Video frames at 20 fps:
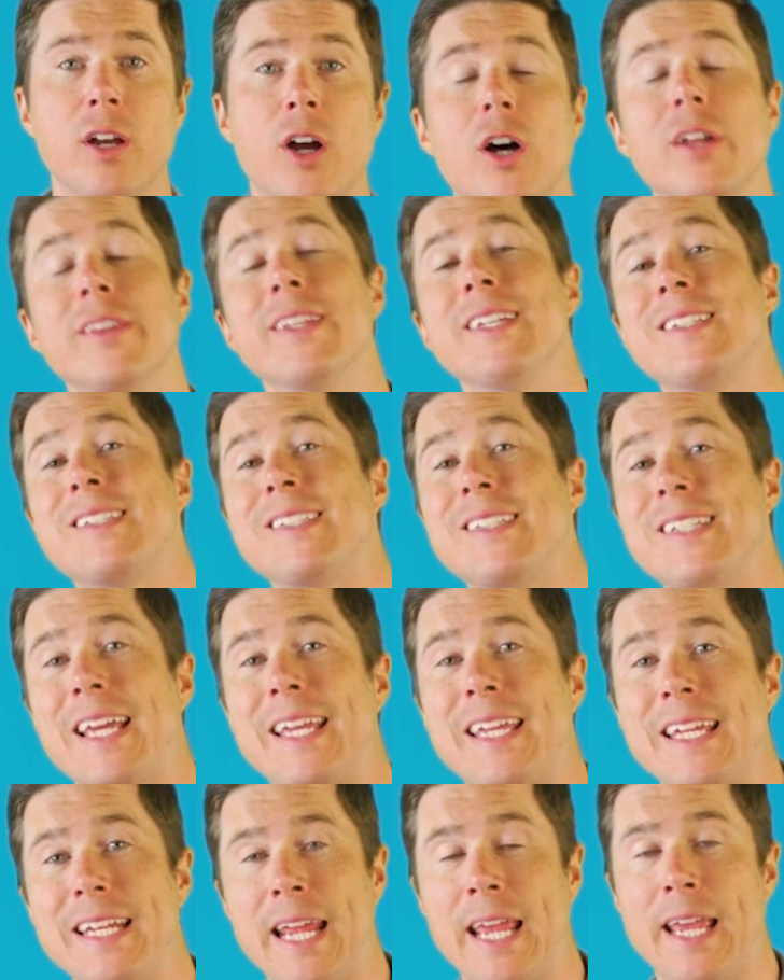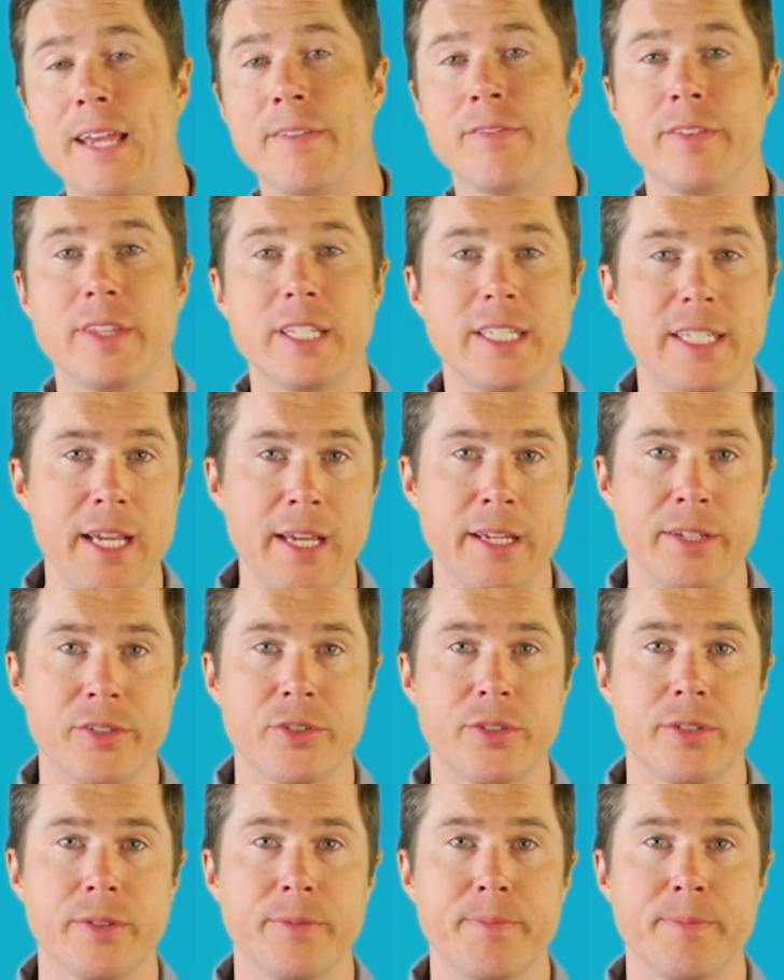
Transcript: on the second half of the test.